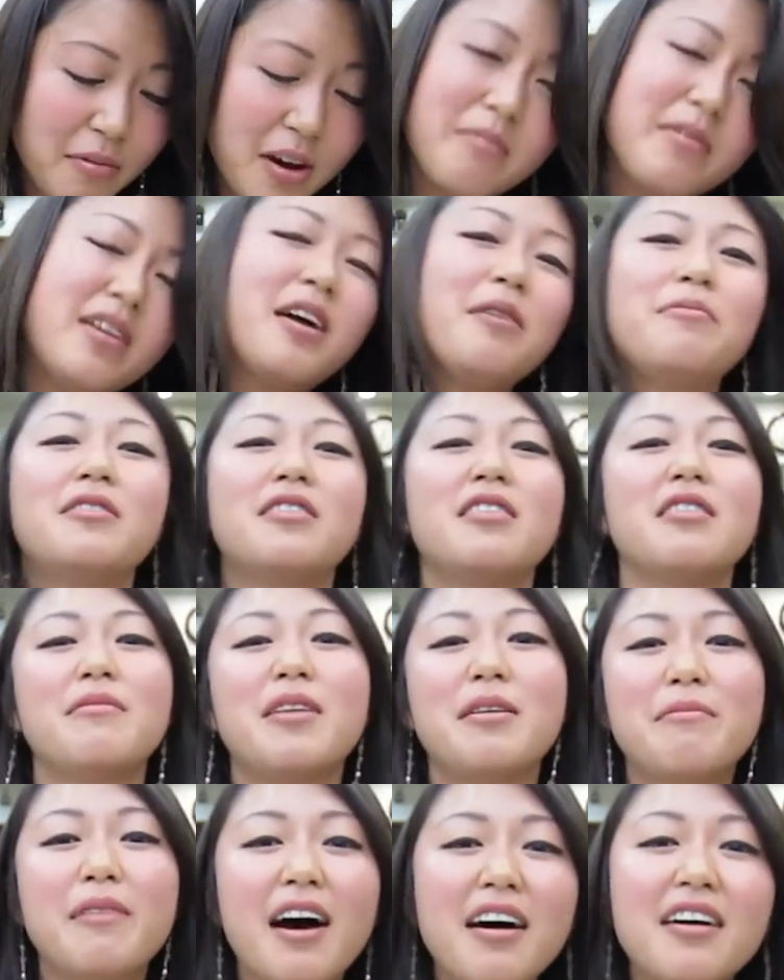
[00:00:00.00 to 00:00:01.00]
moment I put it in
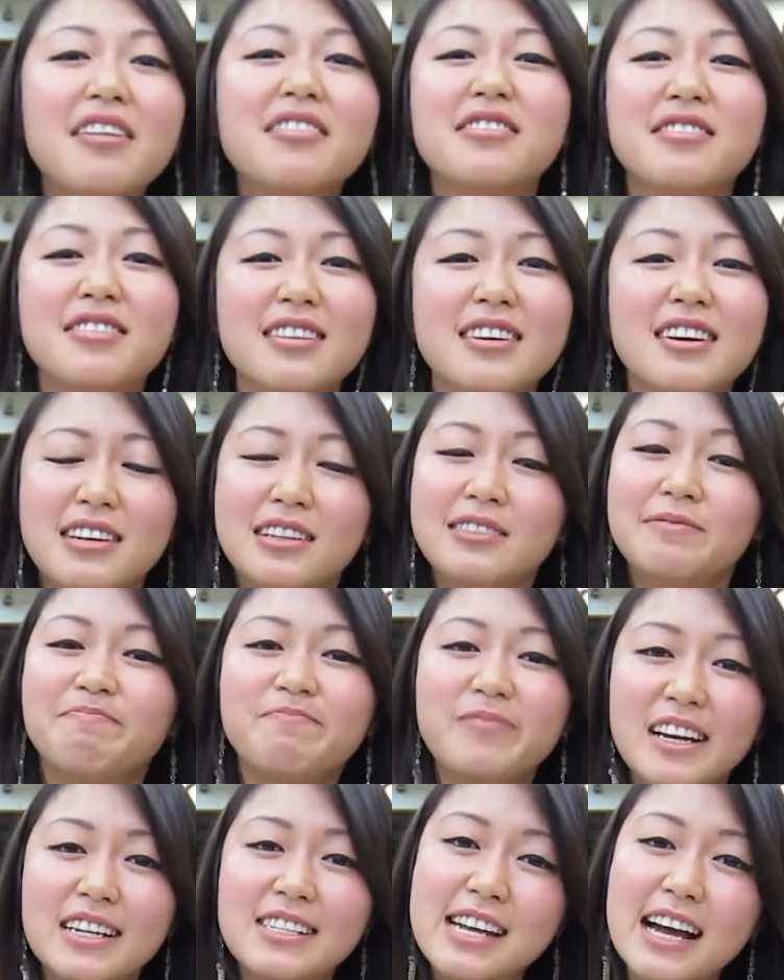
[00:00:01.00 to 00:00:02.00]
my mouth,
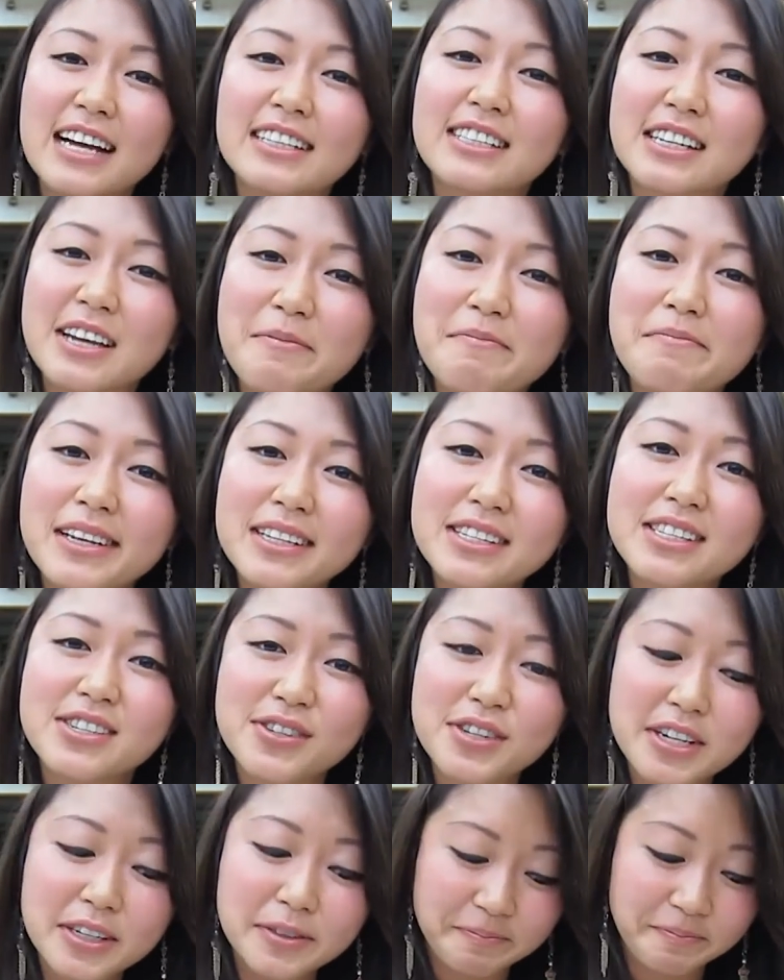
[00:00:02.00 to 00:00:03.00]
I just had to commit to
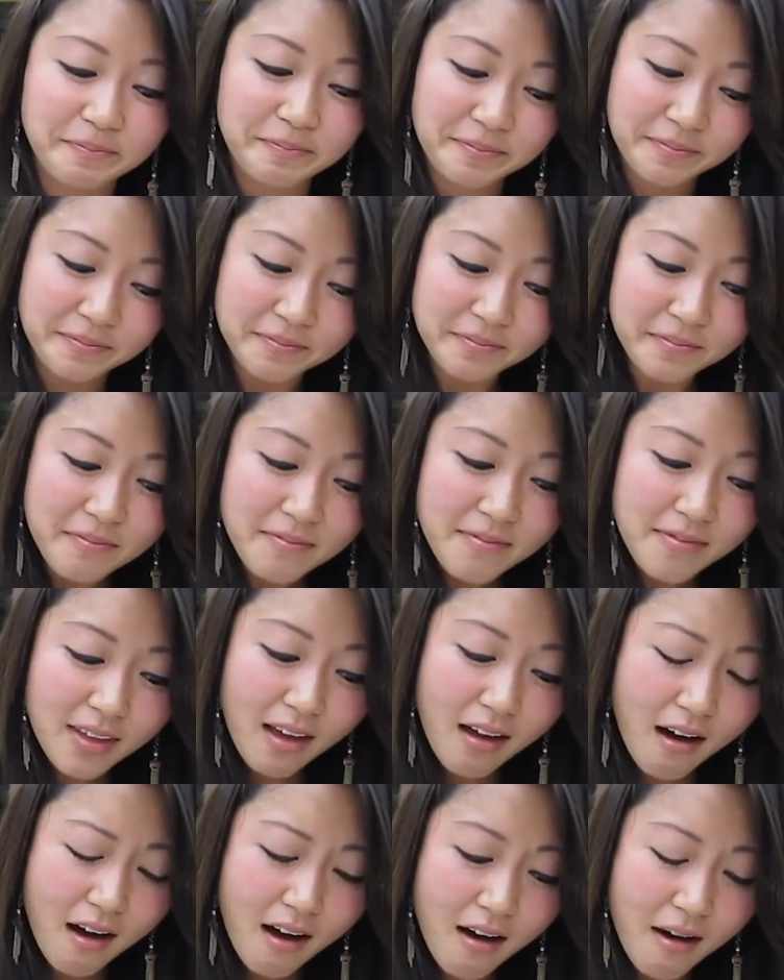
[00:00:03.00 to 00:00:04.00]
it.
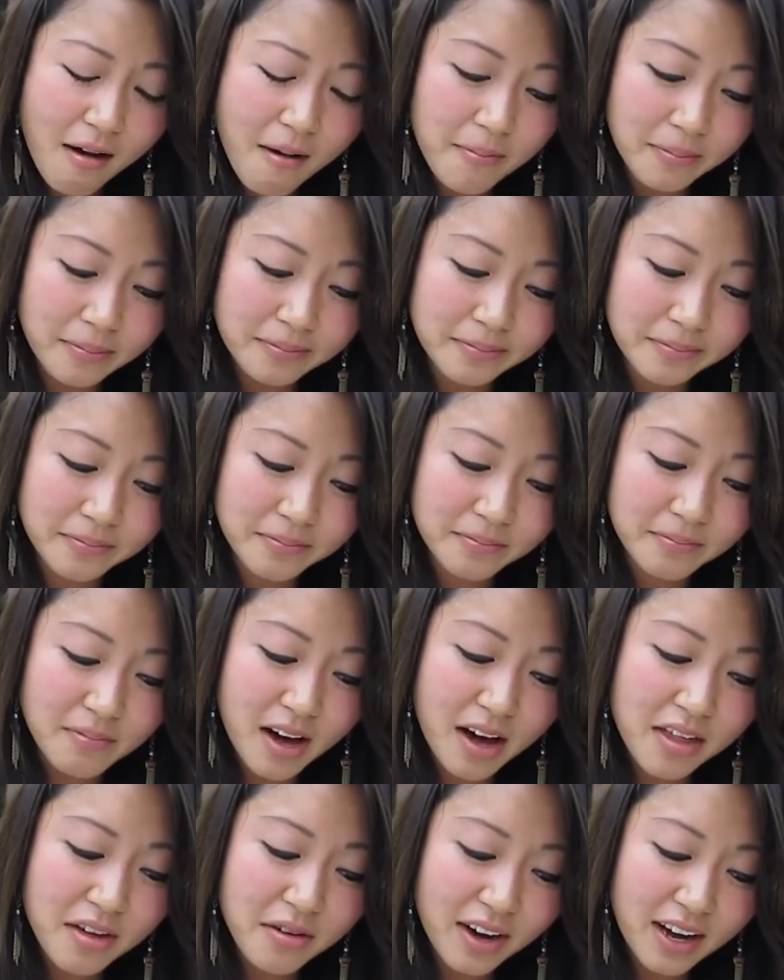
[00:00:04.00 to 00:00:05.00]
Um, but
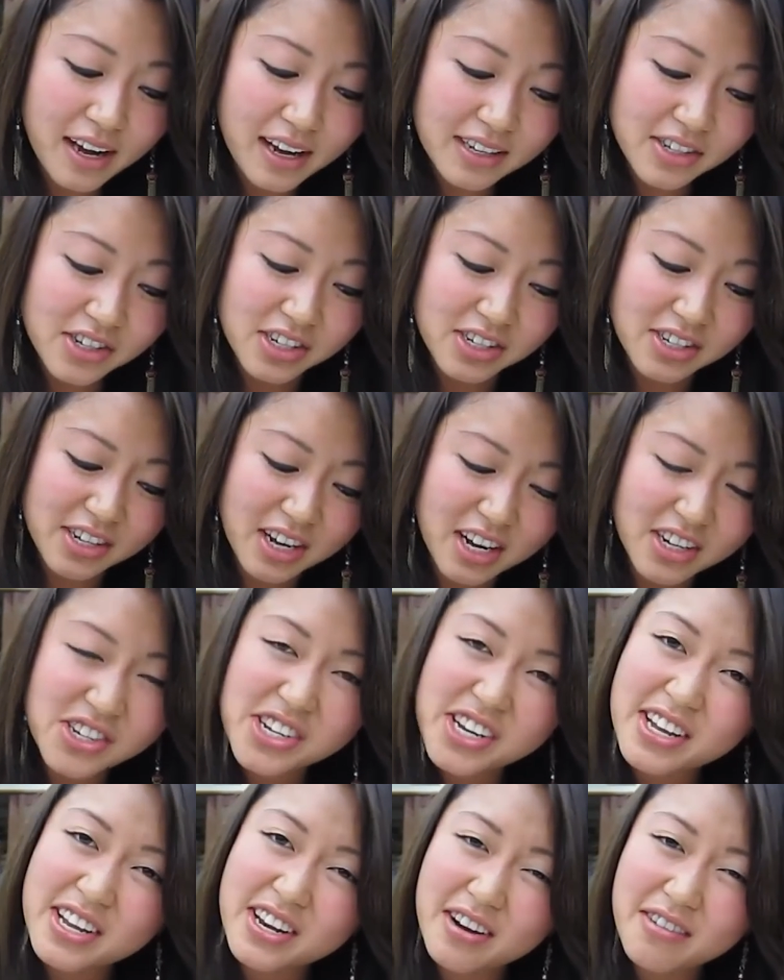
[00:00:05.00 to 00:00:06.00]
otherwise, just touchy
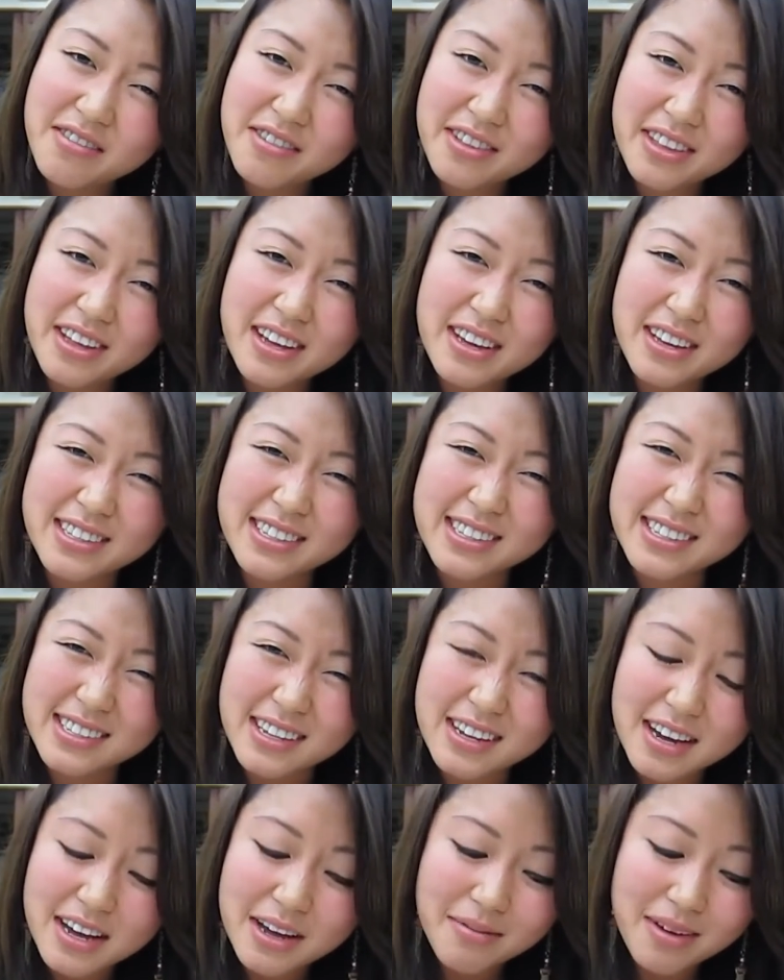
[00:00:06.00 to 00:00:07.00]
and everything, and
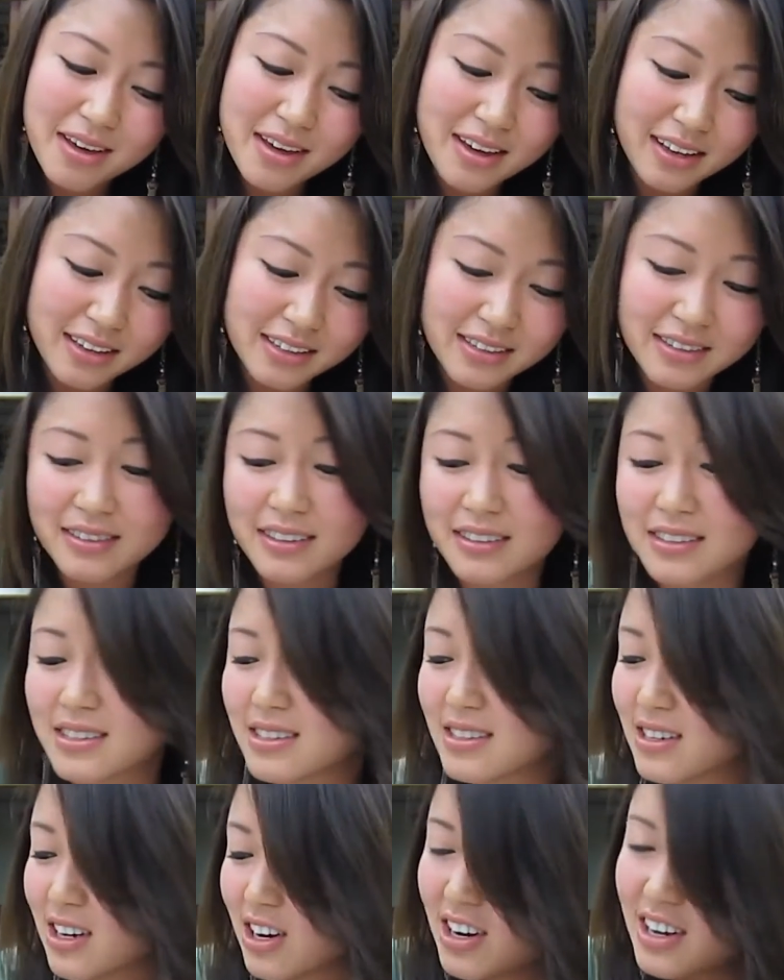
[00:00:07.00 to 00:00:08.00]
slimy, and, and
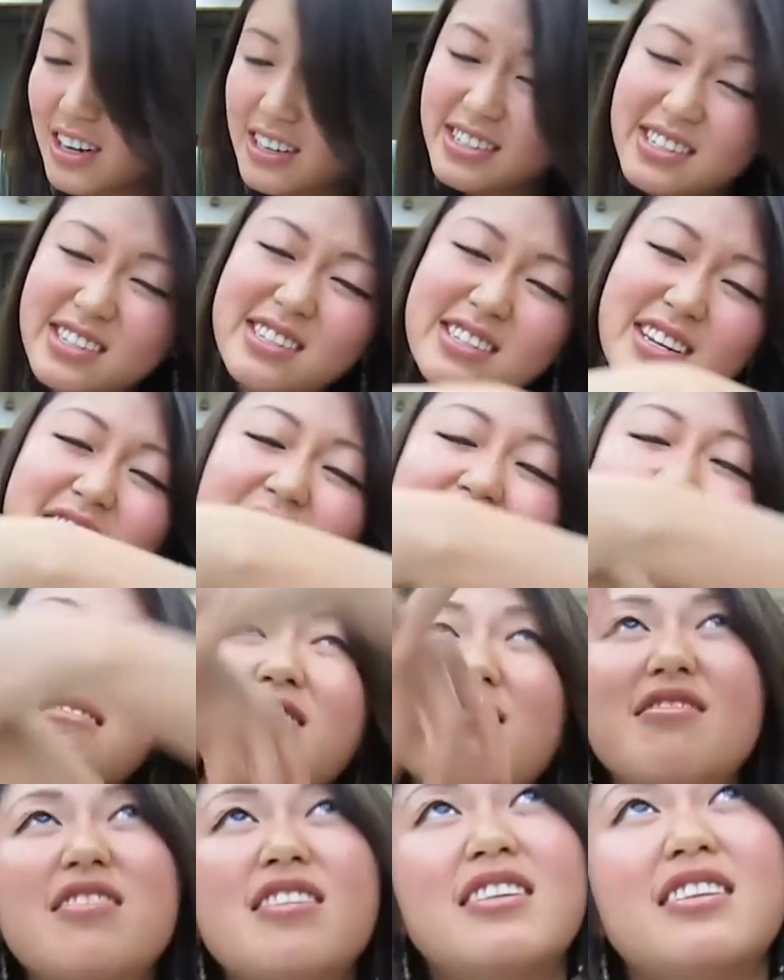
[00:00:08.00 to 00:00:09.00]
starting to stick
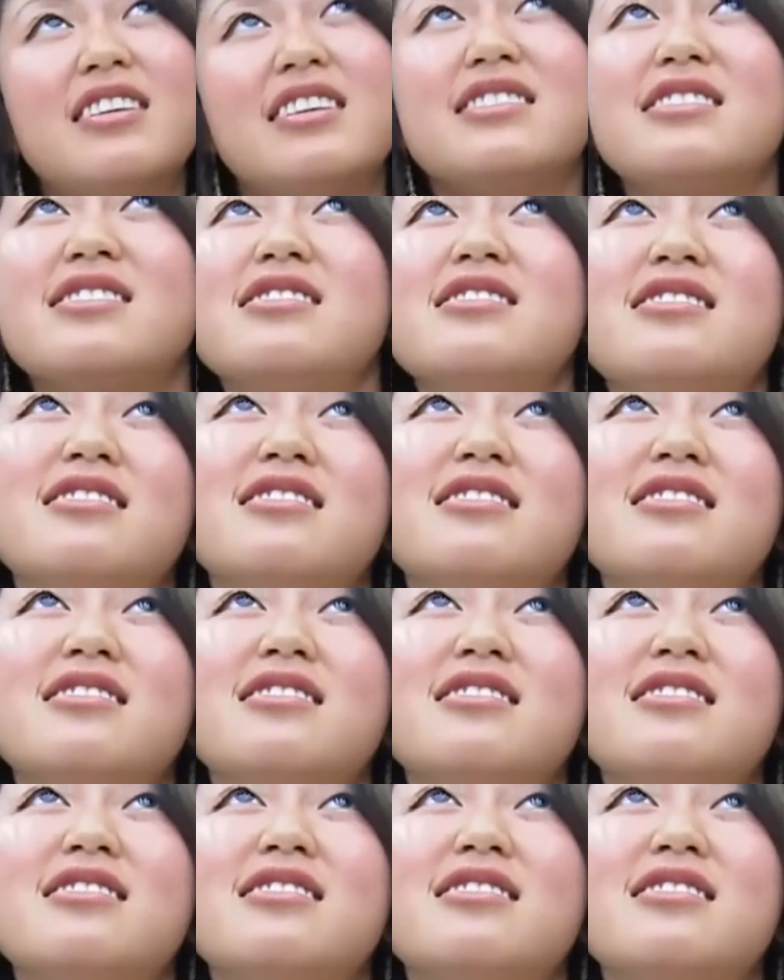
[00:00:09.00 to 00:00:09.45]
everywhere. Its